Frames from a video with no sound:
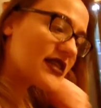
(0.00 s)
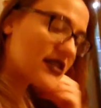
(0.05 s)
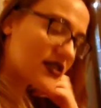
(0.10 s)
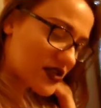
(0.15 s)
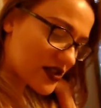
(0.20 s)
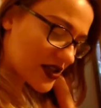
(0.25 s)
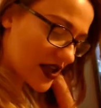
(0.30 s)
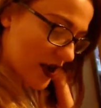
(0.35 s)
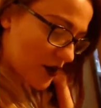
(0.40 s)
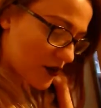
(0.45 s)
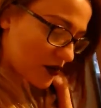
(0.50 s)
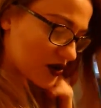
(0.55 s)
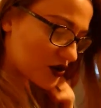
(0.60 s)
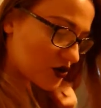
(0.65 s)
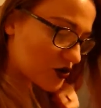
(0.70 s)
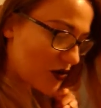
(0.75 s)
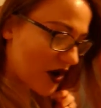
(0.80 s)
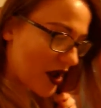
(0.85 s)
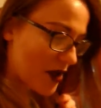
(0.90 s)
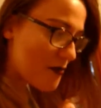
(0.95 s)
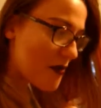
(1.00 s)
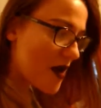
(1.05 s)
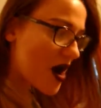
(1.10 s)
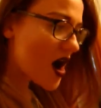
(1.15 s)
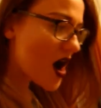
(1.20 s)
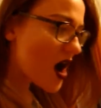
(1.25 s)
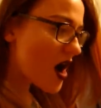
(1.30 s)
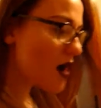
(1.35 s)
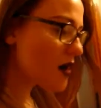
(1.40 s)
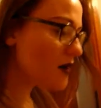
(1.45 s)
Yesterday I went to my
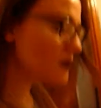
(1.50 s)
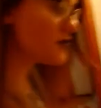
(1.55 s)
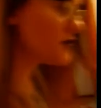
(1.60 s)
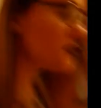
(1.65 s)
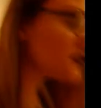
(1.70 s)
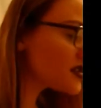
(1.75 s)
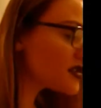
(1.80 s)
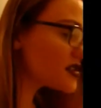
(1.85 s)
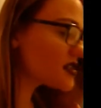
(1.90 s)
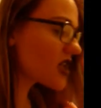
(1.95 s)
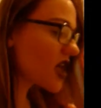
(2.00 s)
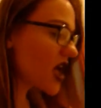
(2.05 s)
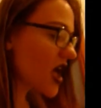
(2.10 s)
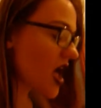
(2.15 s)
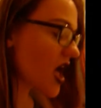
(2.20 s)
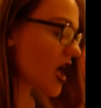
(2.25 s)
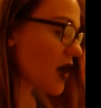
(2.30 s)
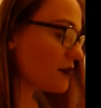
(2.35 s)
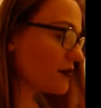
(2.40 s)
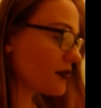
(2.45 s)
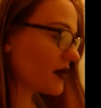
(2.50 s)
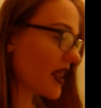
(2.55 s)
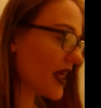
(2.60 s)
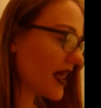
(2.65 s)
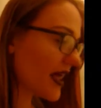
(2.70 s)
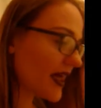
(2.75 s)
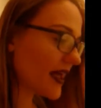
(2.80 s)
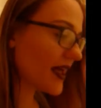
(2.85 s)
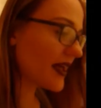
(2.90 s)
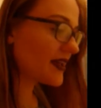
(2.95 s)
mom's
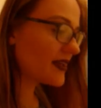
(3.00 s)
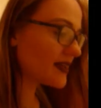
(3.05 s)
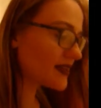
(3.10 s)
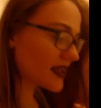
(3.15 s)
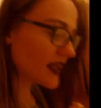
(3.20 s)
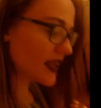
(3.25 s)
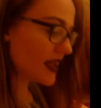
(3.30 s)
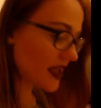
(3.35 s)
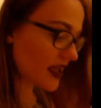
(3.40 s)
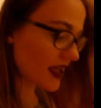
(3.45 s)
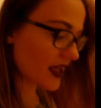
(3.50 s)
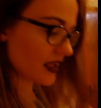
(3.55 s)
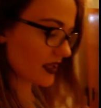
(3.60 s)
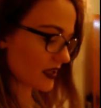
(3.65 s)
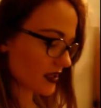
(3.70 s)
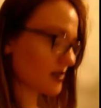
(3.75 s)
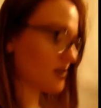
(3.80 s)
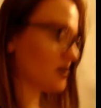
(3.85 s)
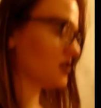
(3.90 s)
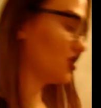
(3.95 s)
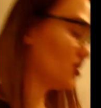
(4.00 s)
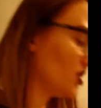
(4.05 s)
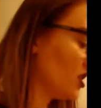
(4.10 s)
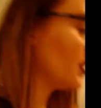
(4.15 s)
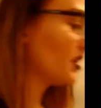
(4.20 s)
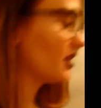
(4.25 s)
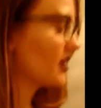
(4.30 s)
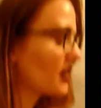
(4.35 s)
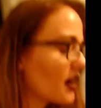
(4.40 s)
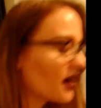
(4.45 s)
place and
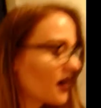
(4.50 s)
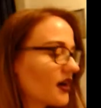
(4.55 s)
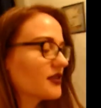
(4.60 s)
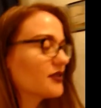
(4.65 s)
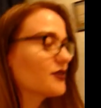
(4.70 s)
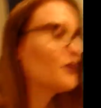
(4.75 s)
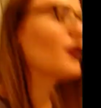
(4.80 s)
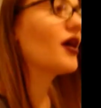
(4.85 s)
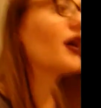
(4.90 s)
she got